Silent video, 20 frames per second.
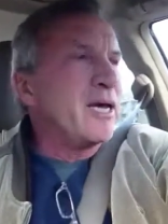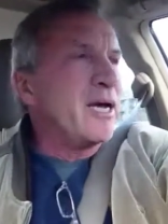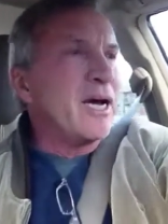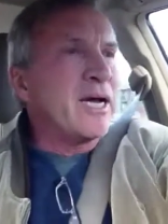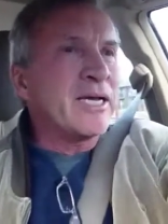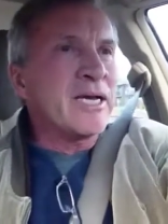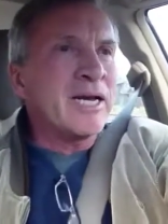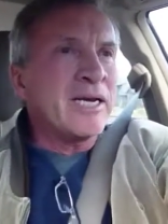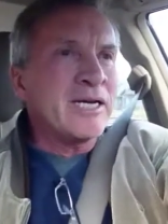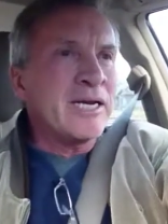
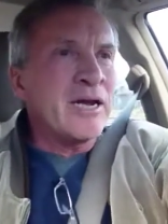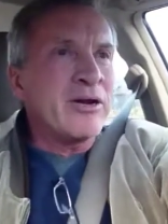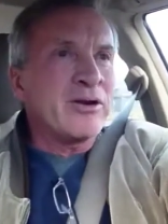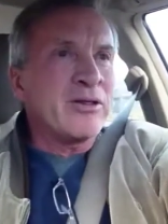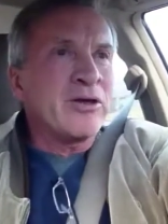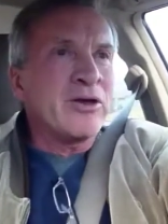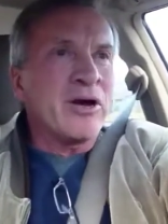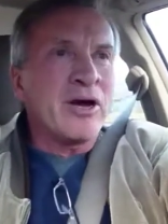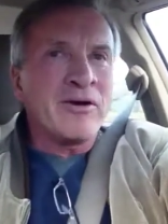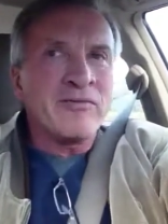I, I got down
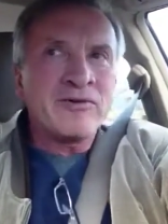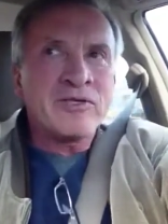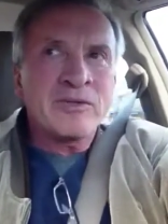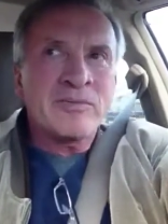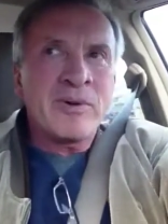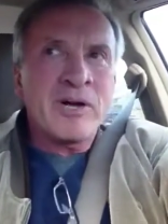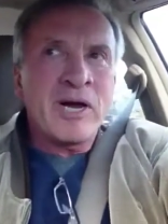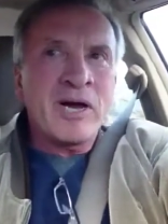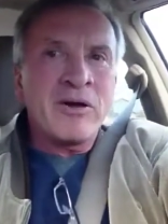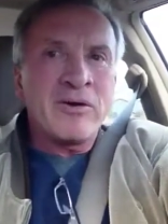to the office
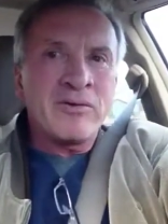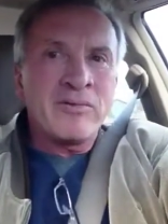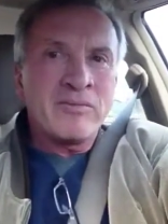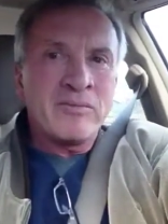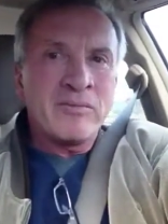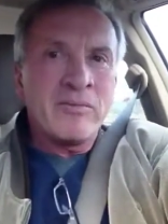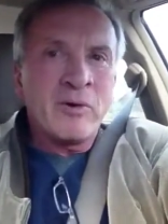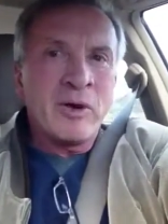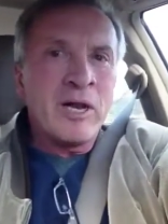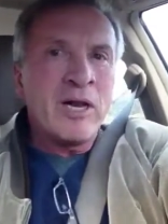about,
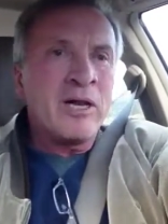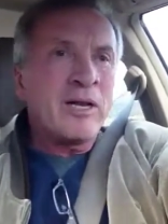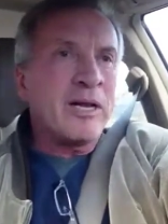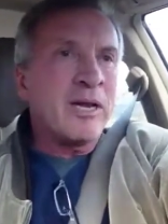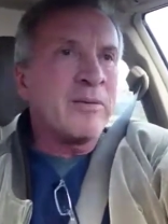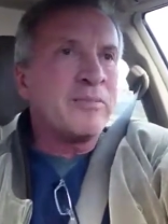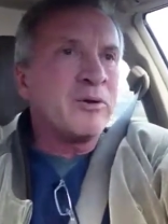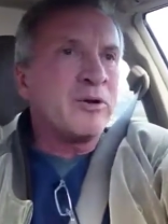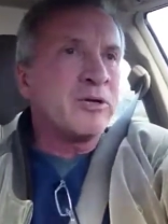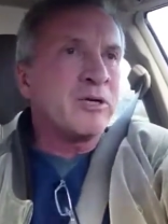well,
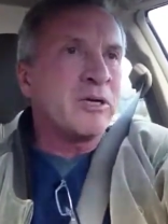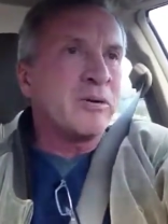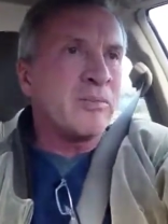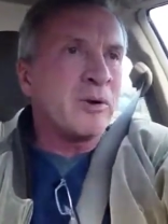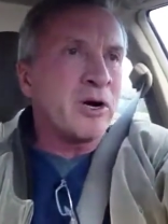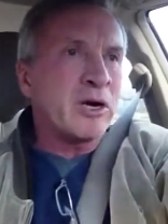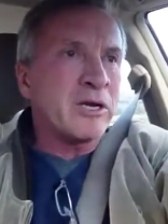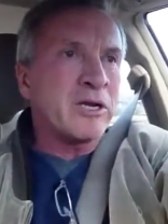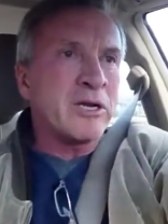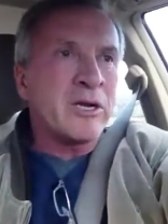I pulled in the
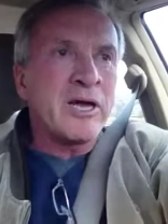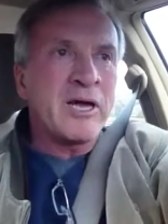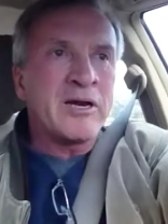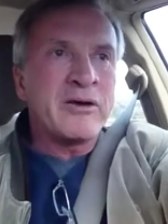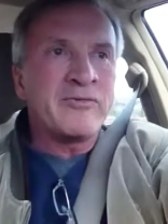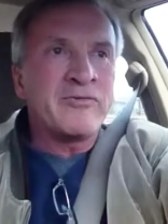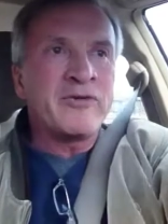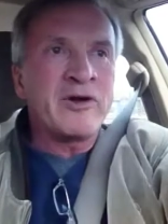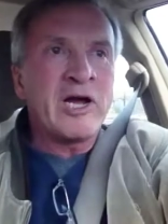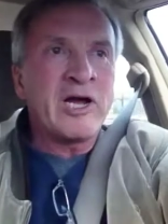parking lot
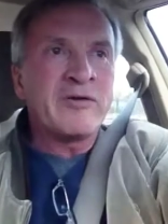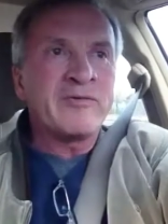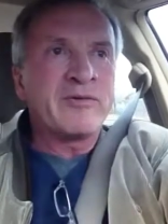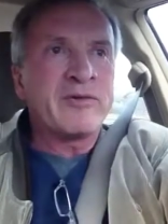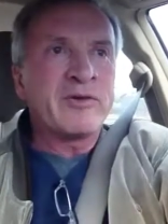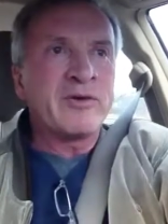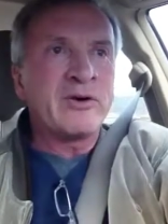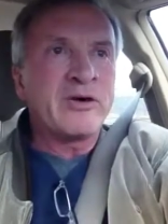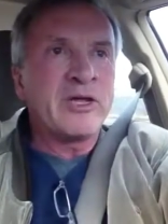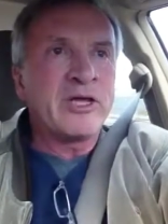at
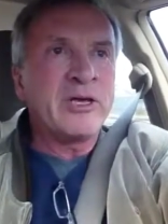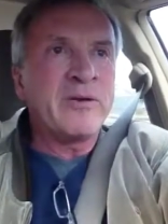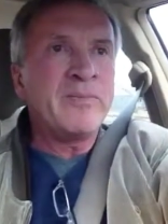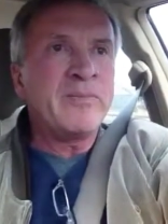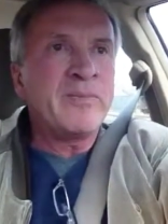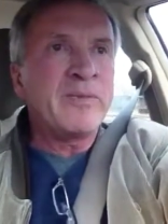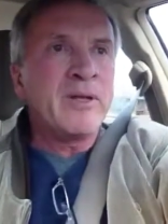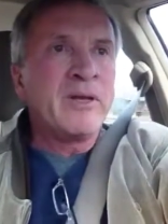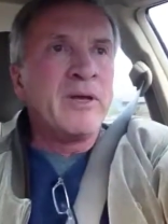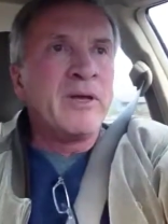
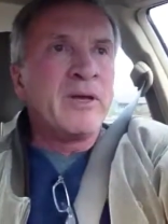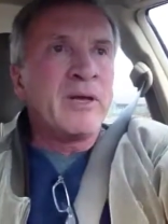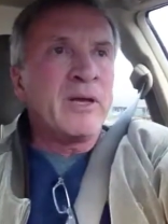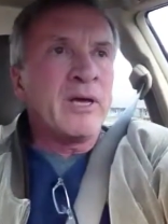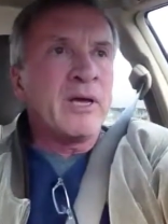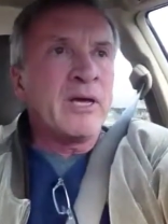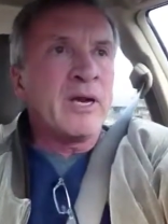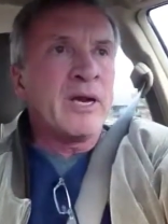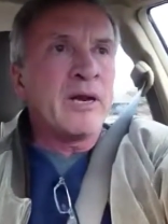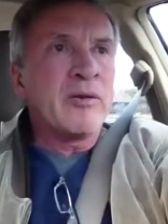
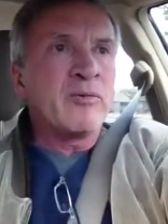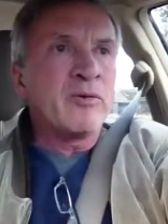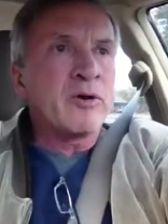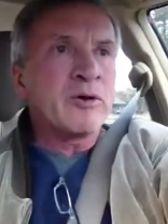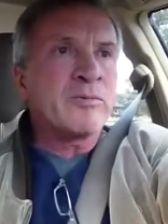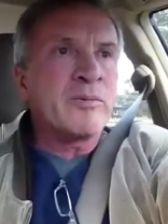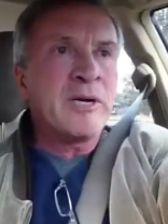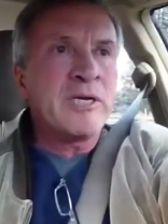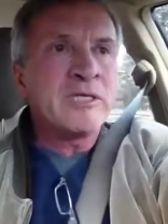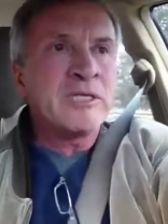5.30, and I
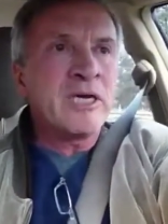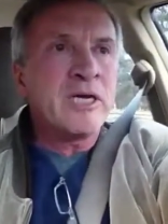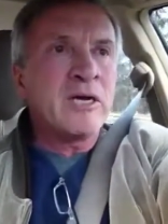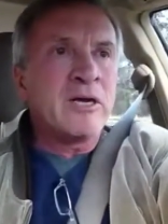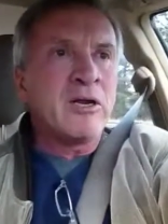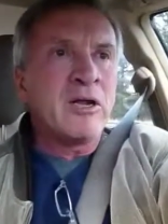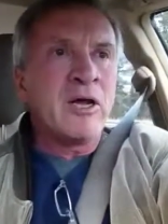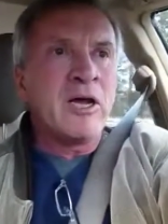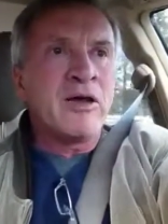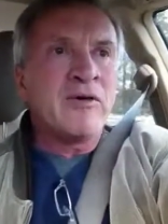worked my
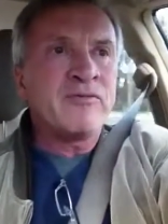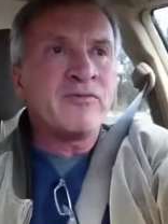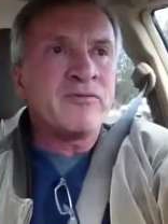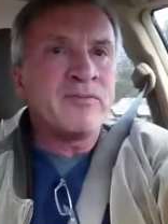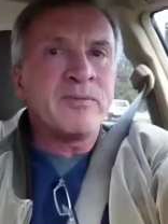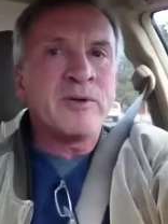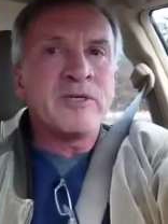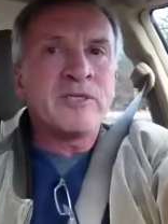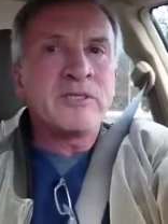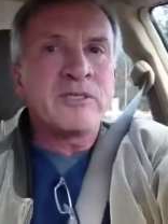tail off
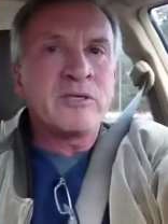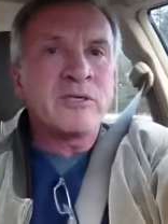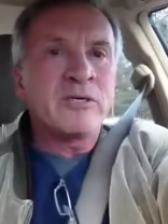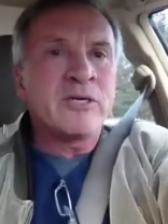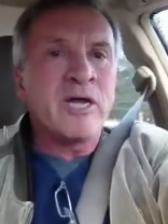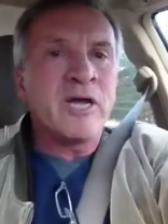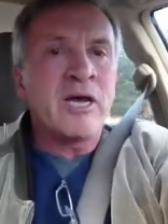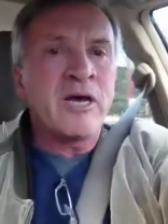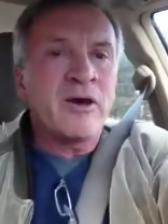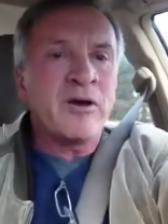until
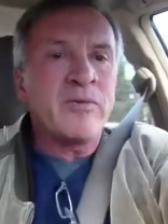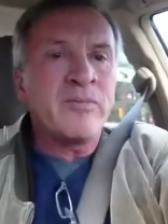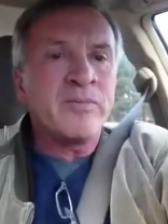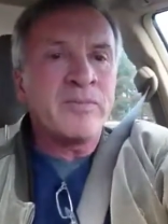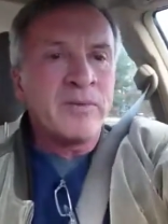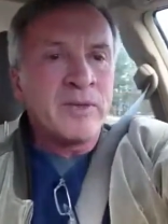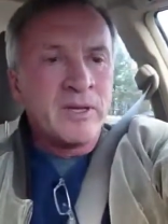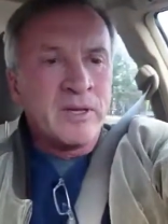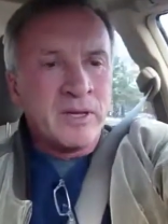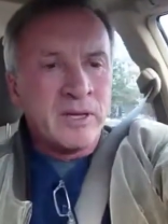now,
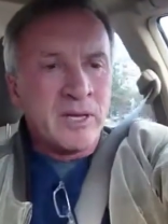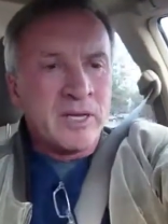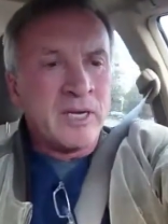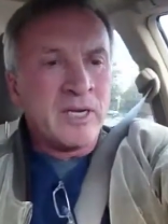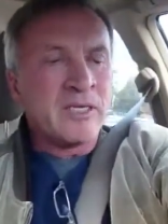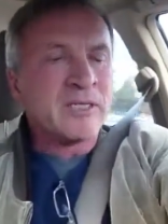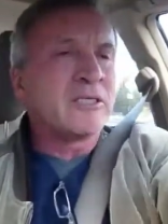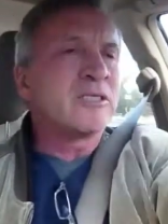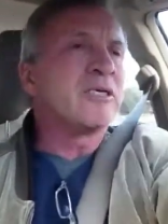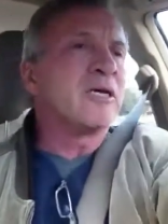
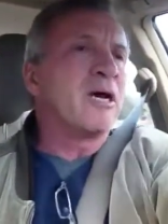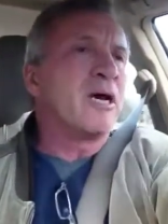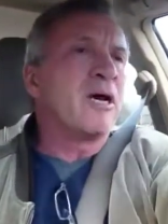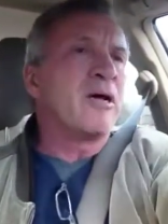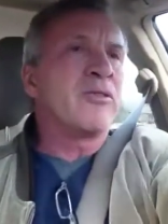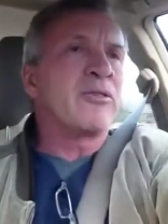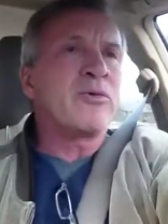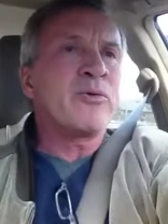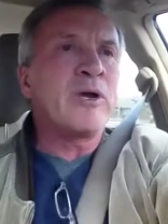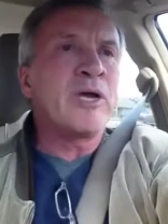and it's
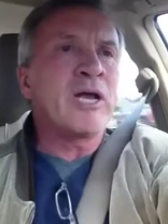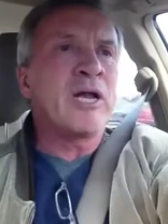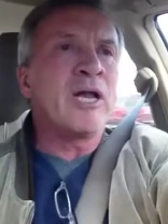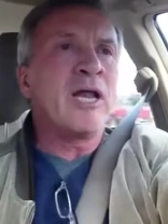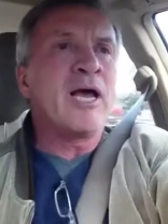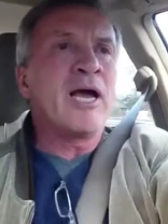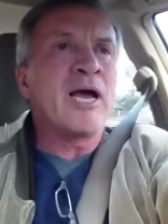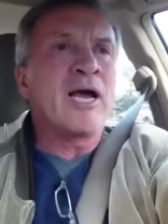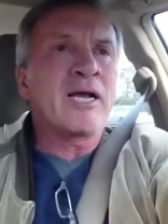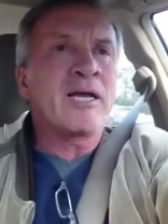uh, 3
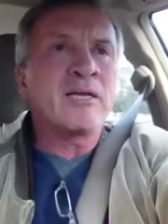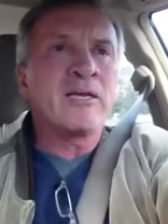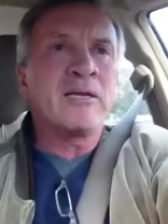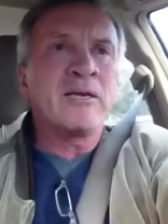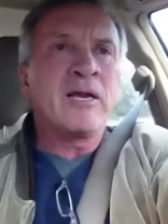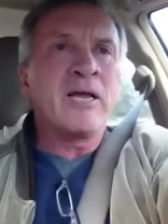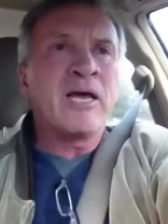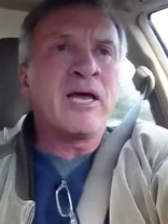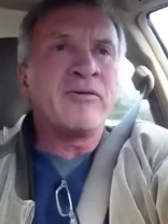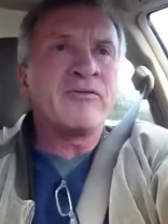o'clock, a
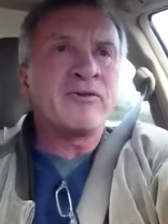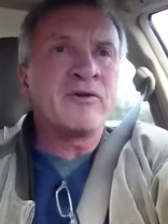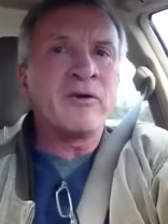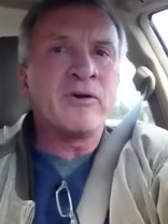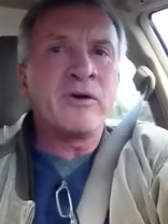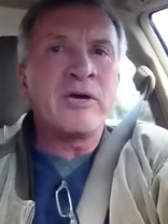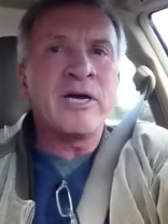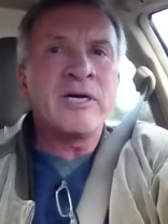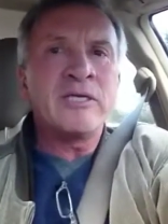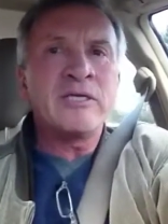little
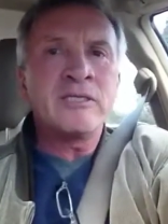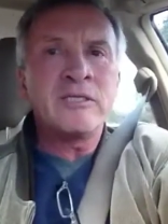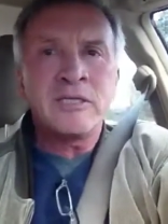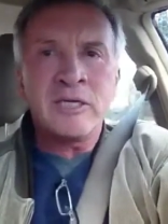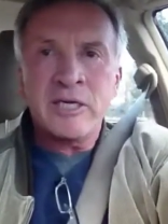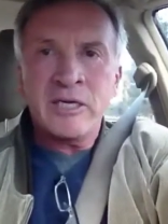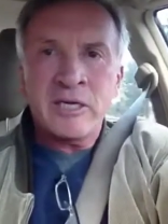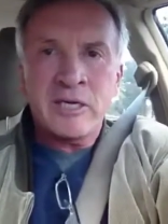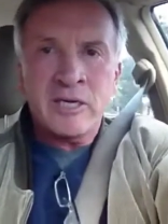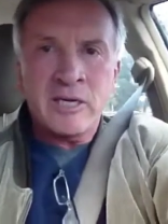after. I did
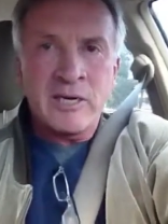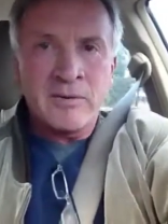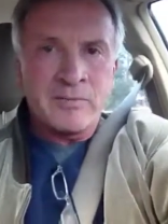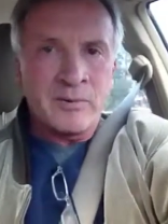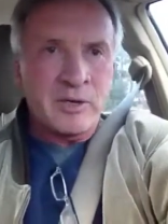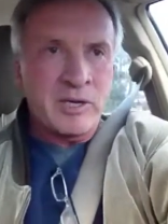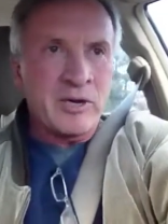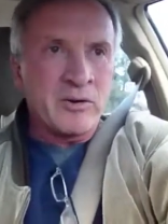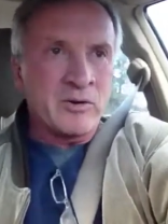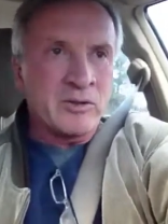take a
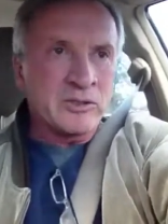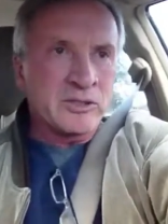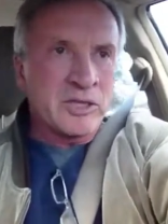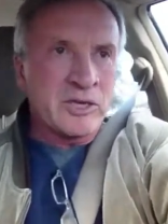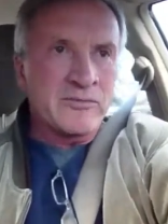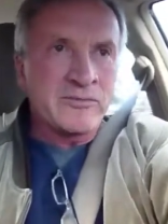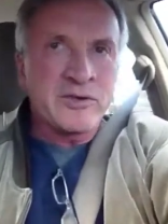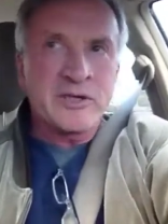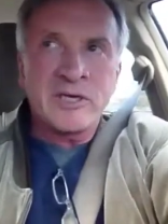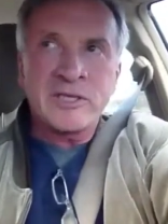couple hours
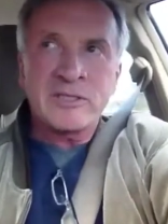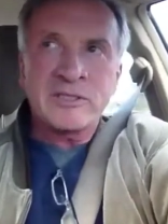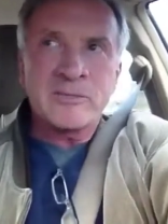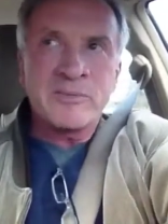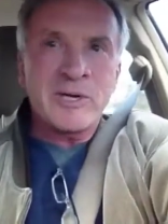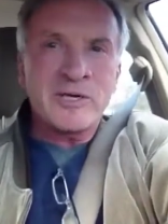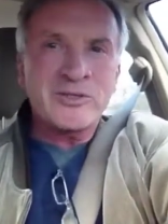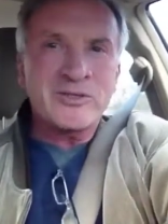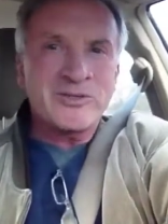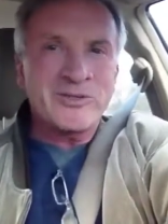off to get
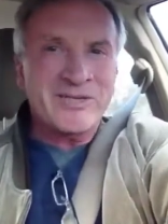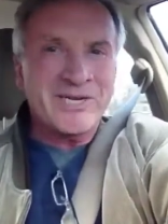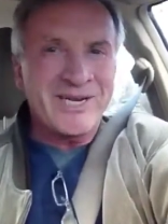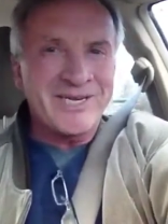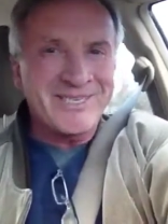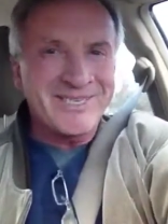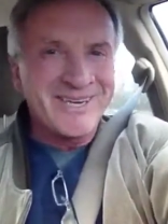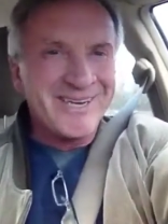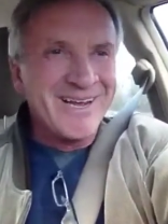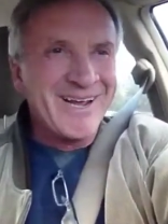some
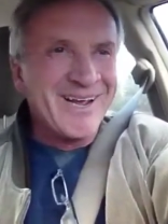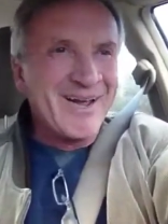exercise.